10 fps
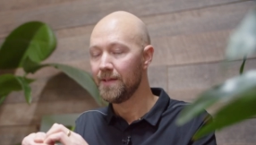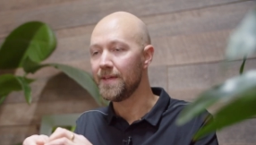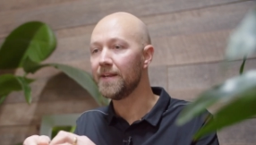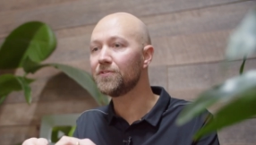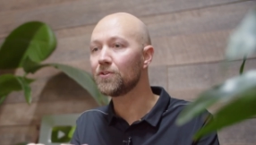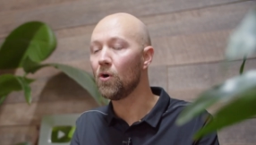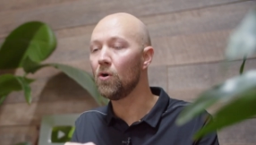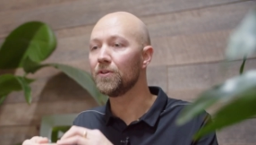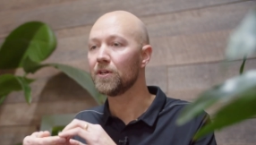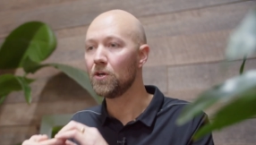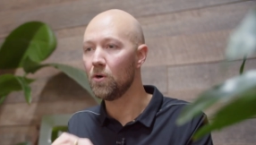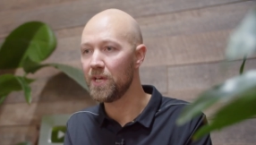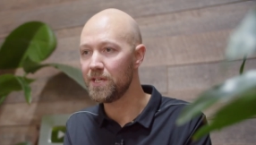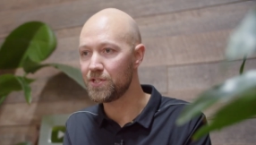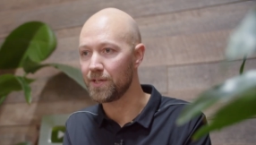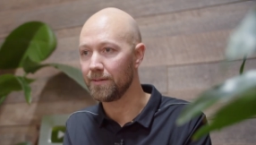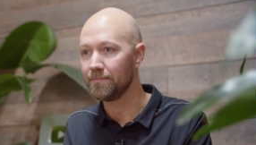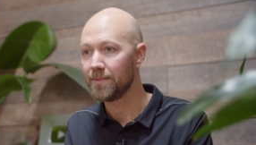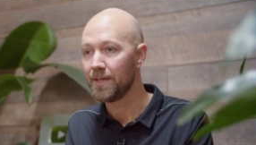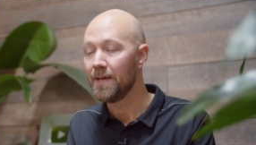That is called cohesion.
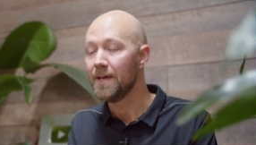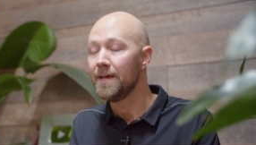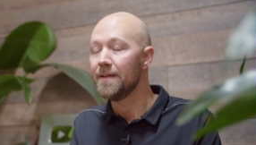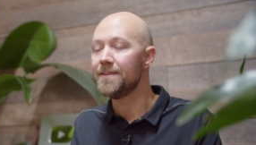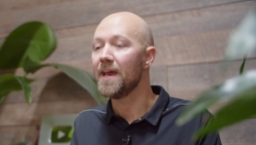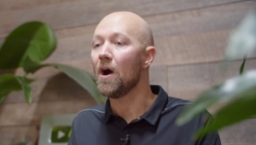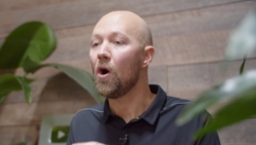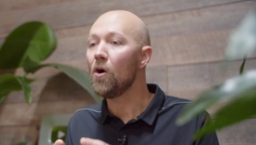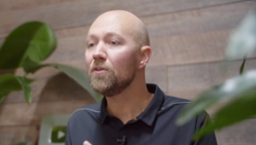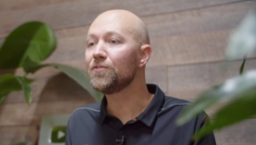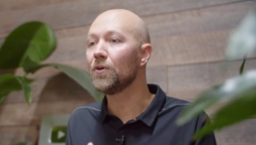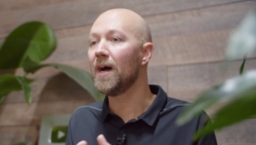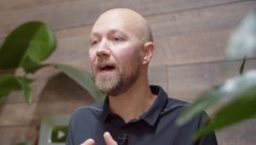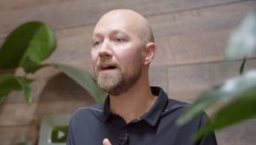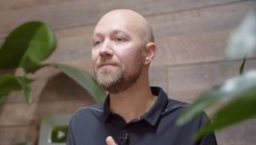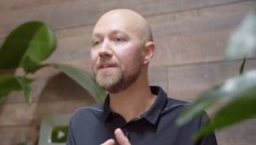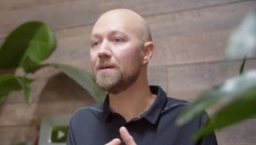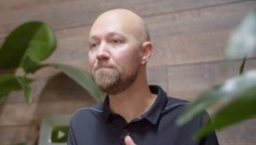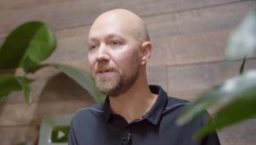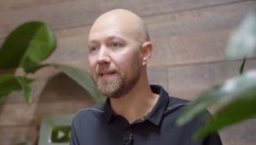They also have the
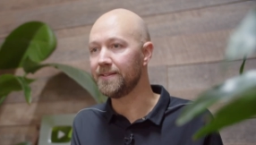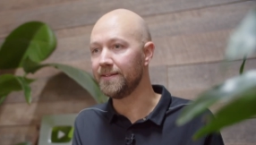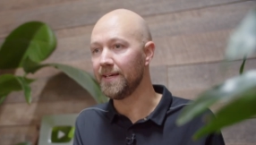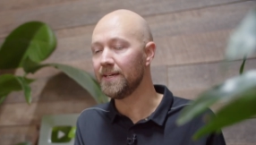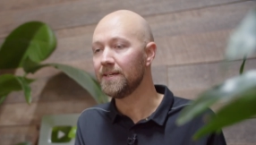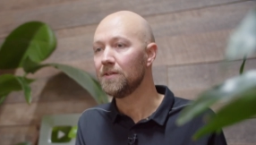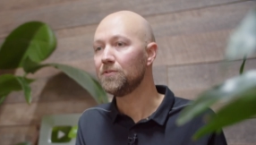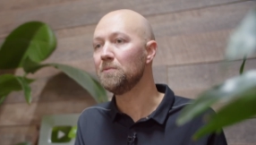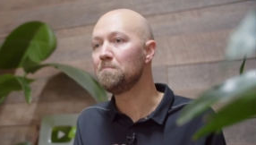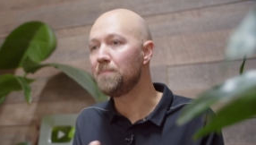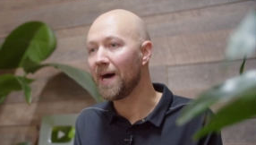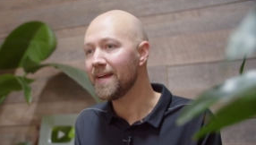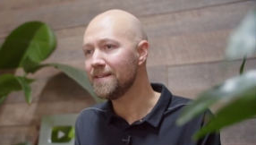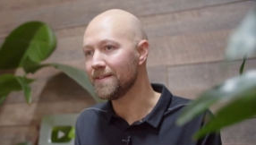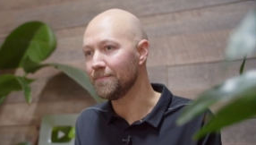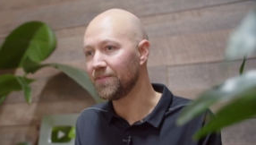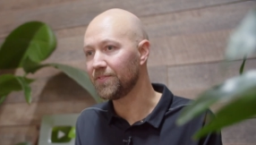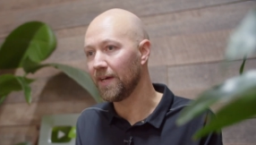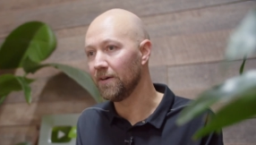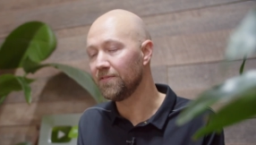ability to bind
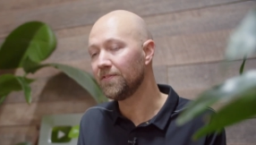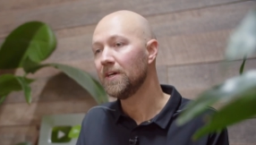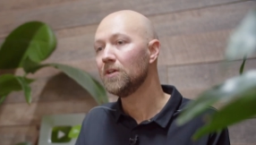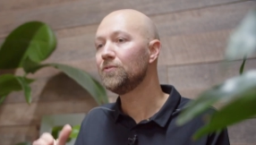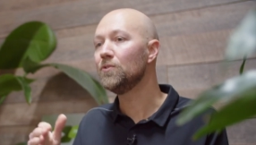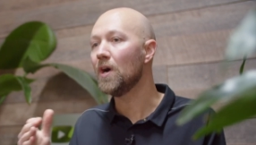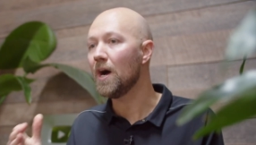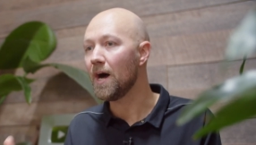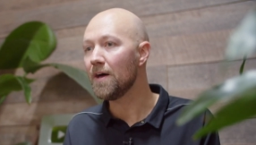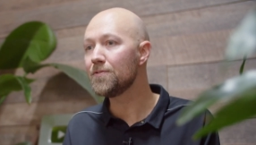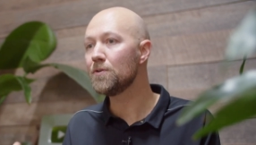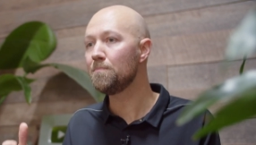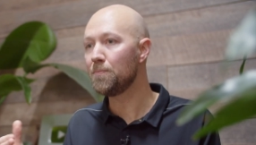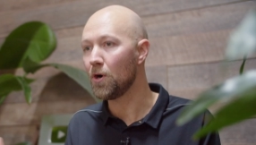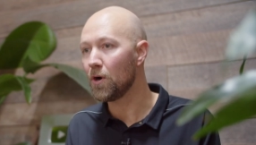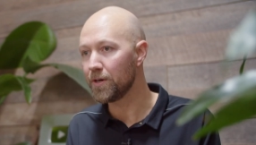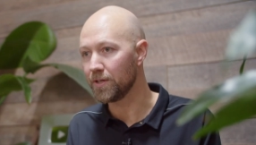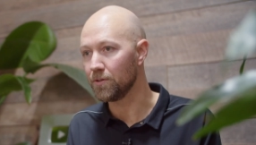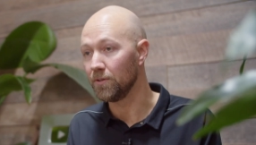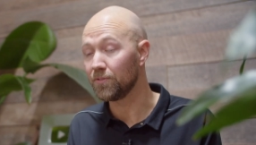themselves to other
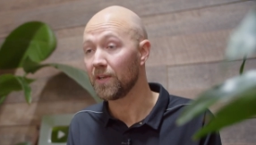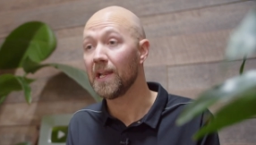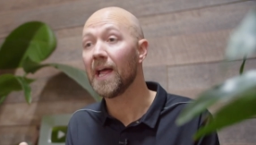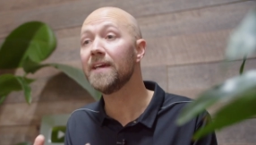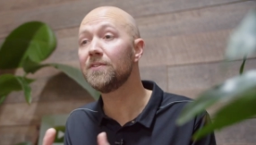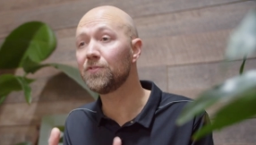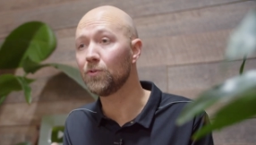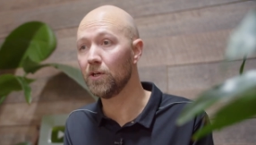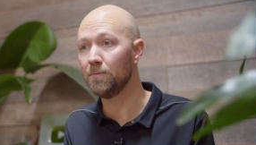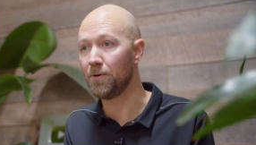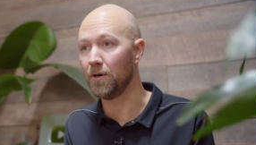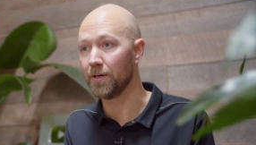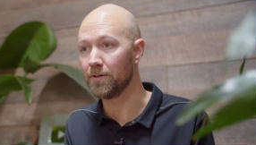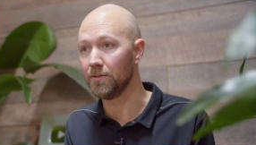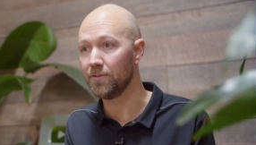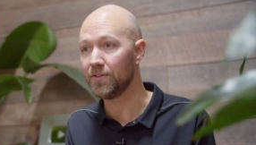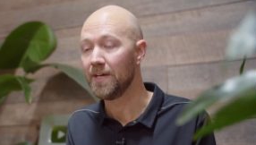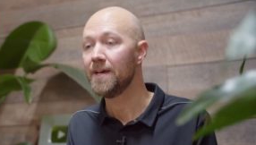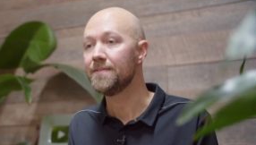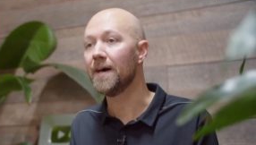particles, like soil particles.
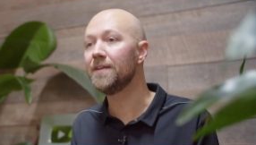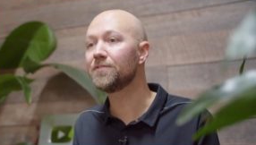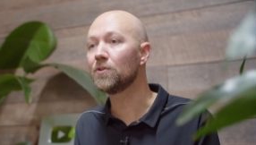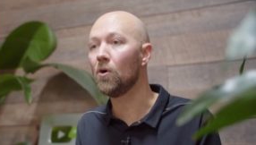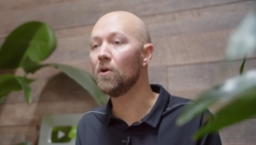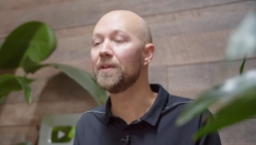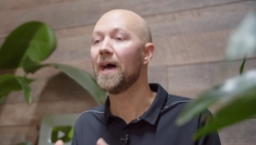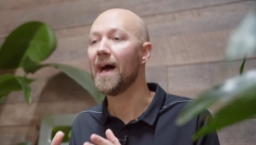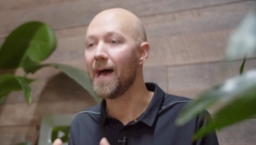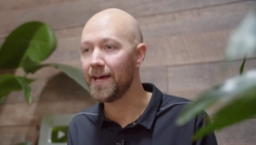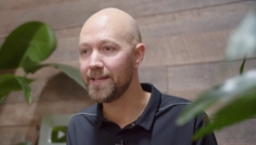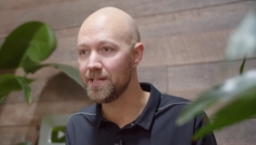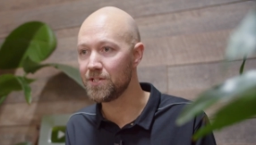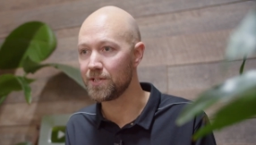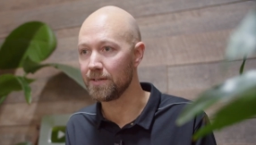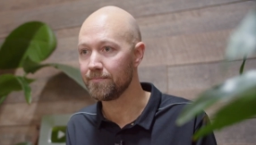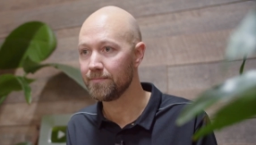That is called adhesion.